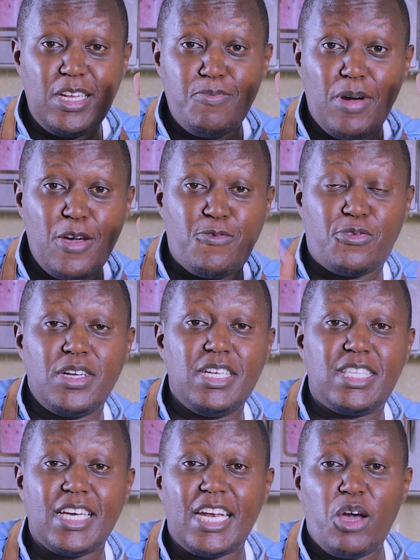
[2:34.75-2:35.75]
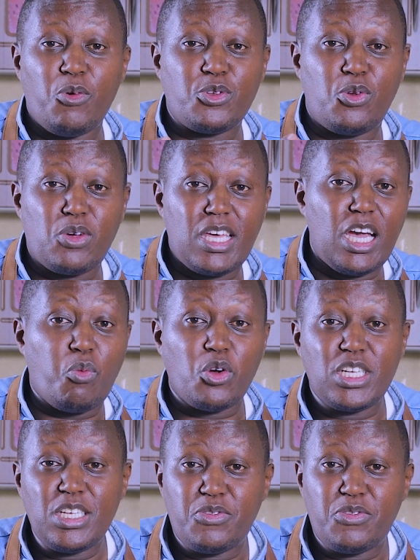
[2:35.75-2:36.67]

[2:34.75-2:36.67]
in my fridge and I was looking at what